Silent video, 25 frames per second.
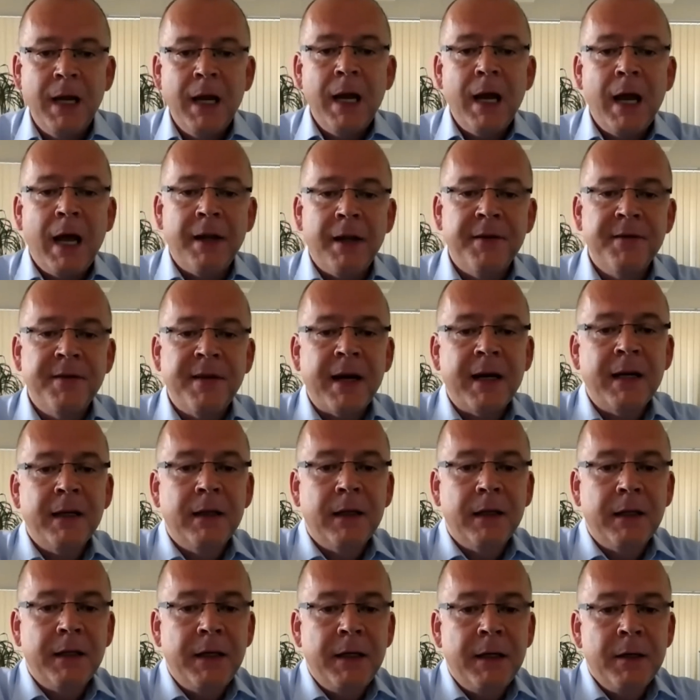And
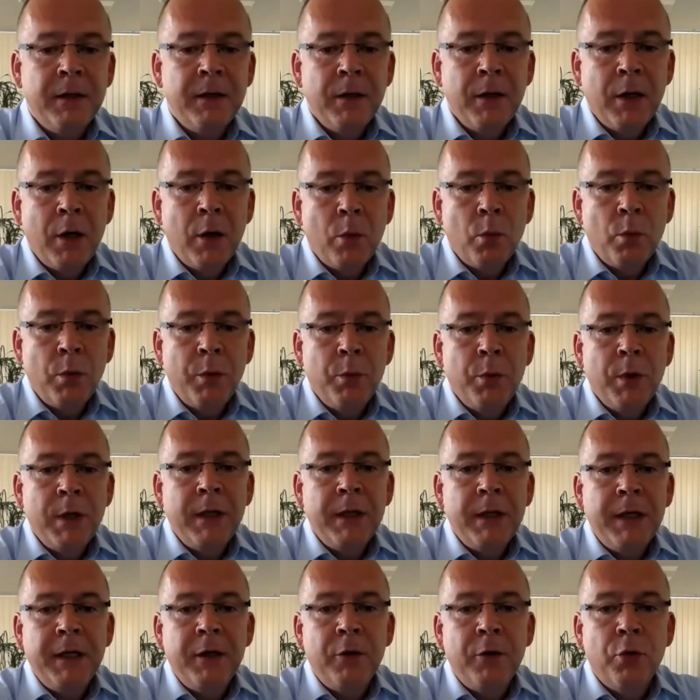secondly, we will
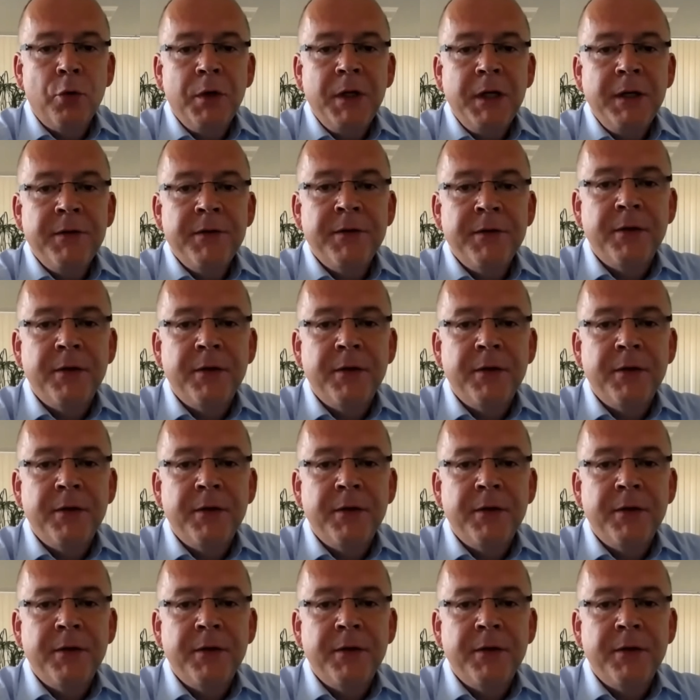increase